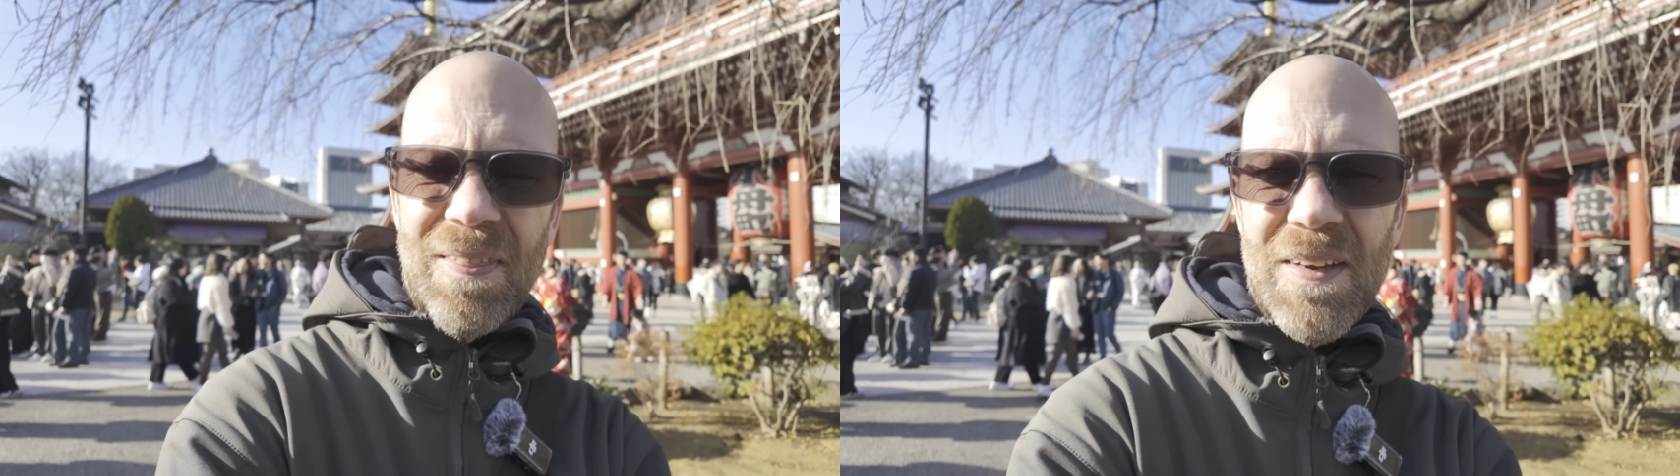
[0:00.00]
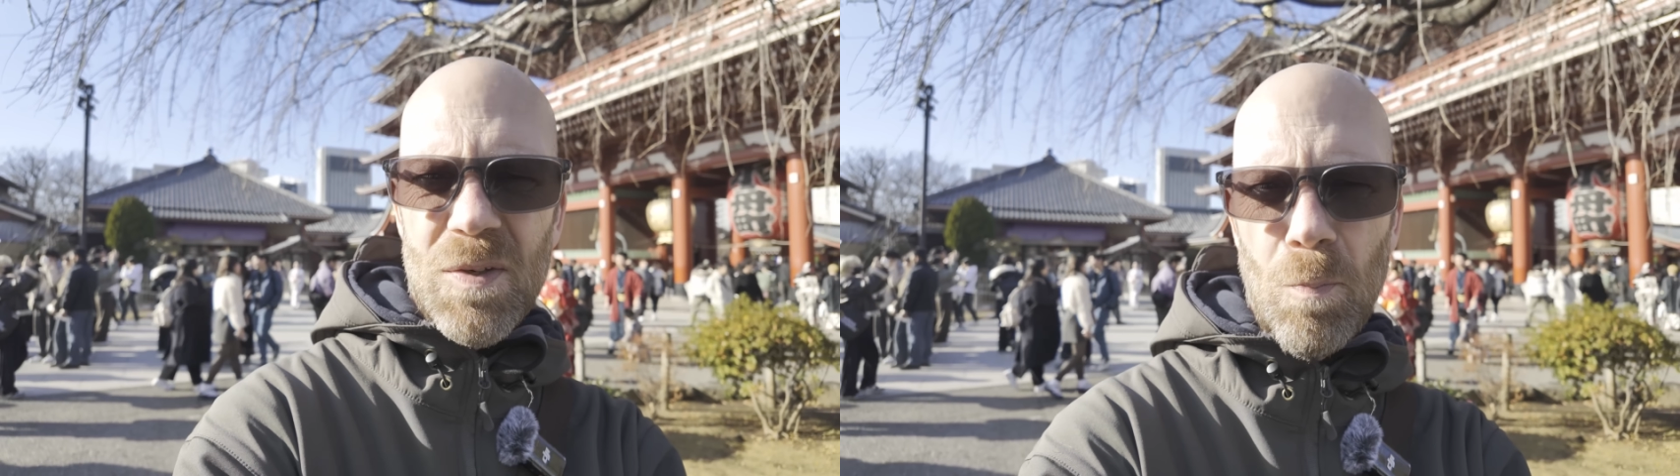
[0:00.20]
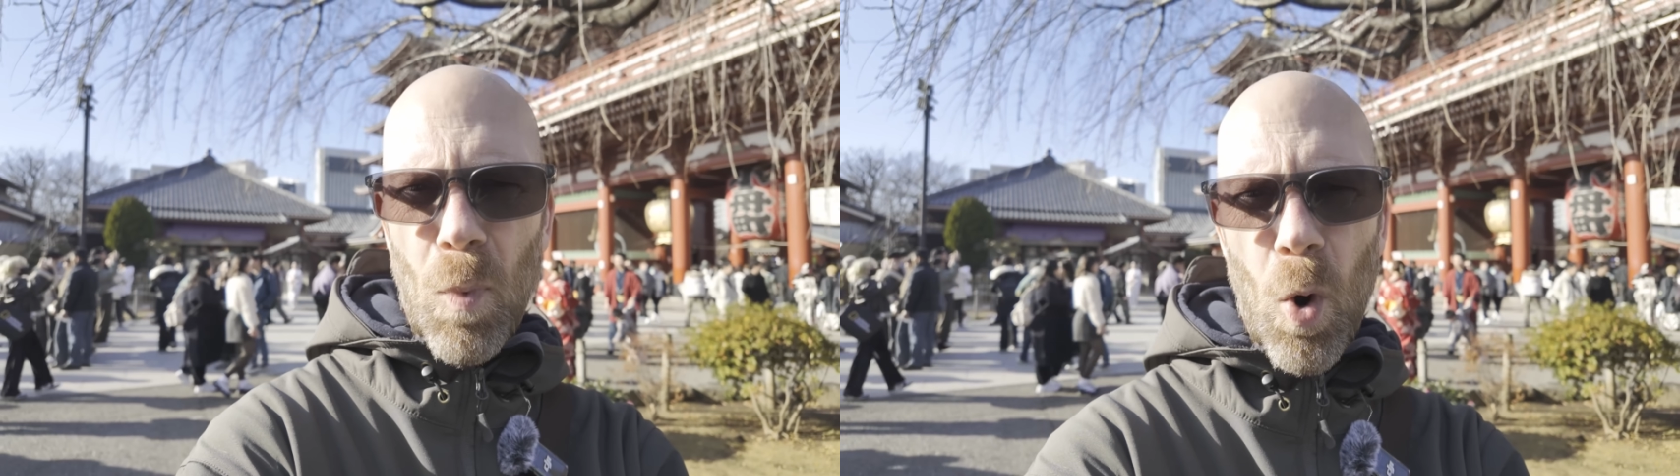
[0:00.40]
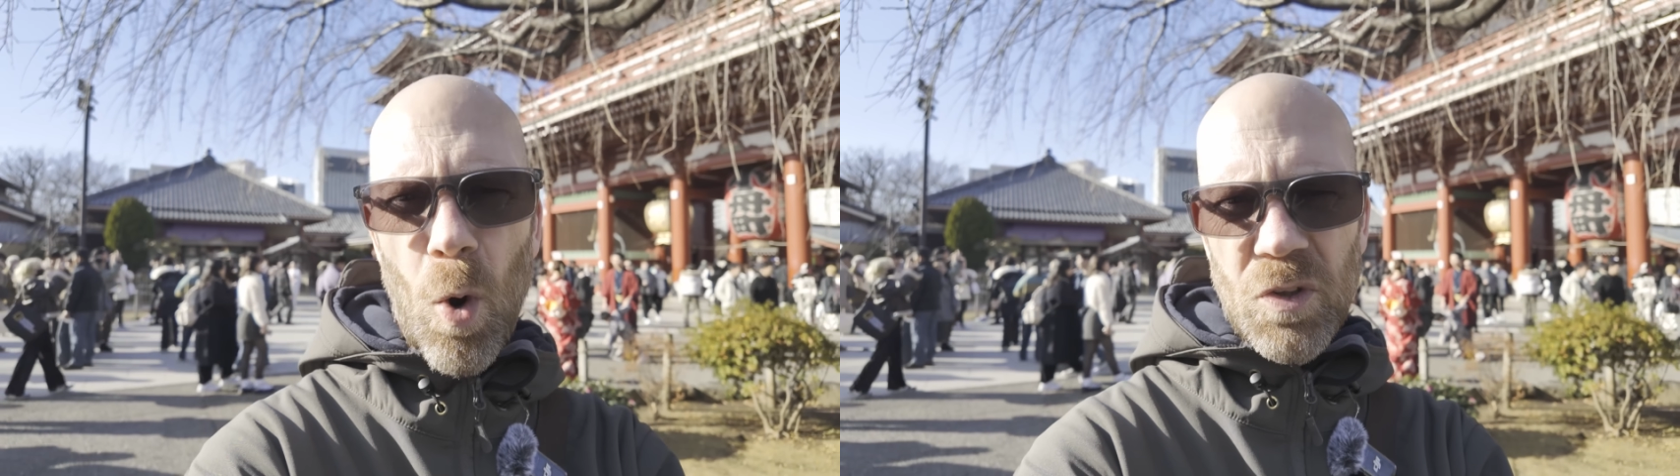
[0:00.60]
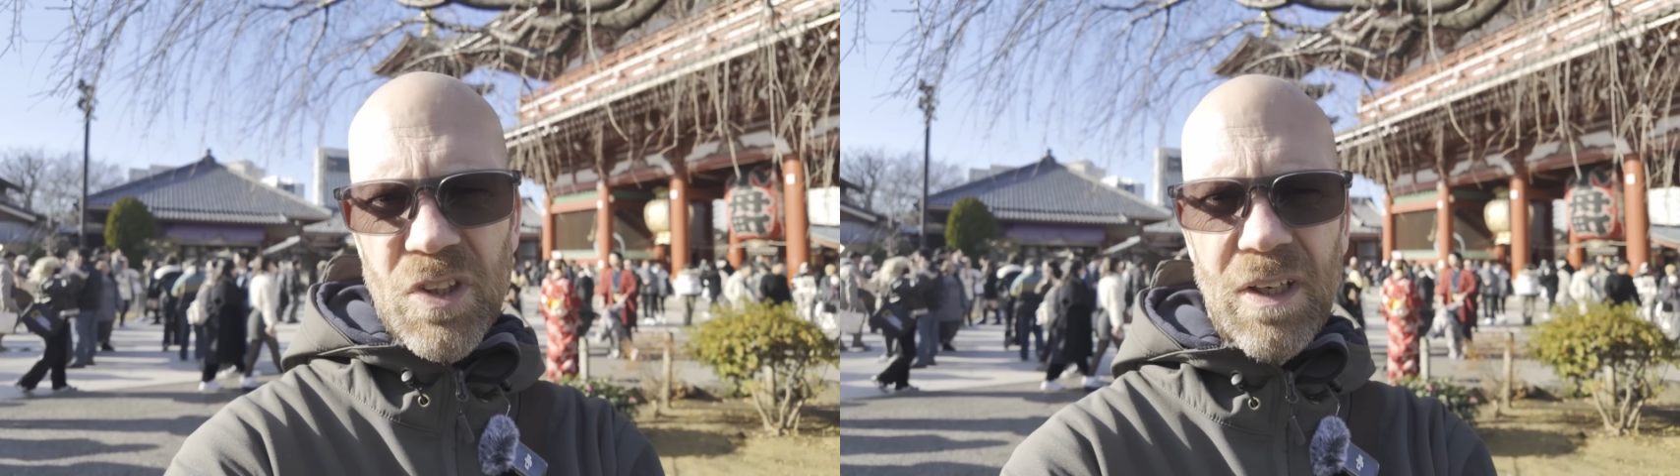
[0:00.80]
there's
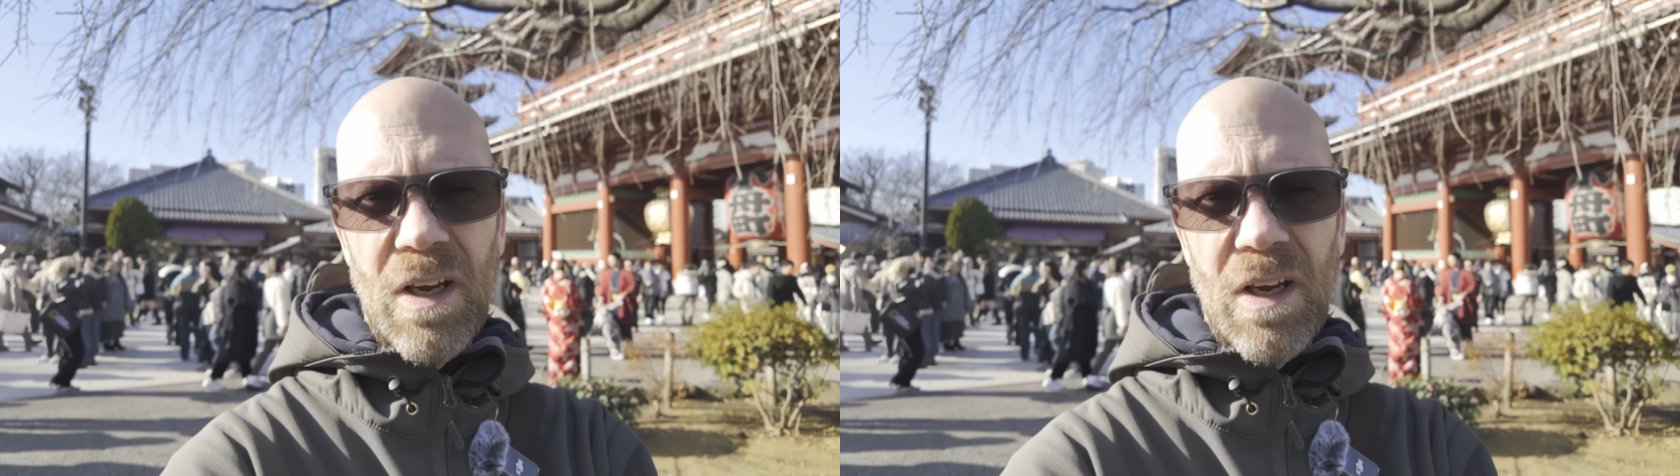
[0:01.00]
more to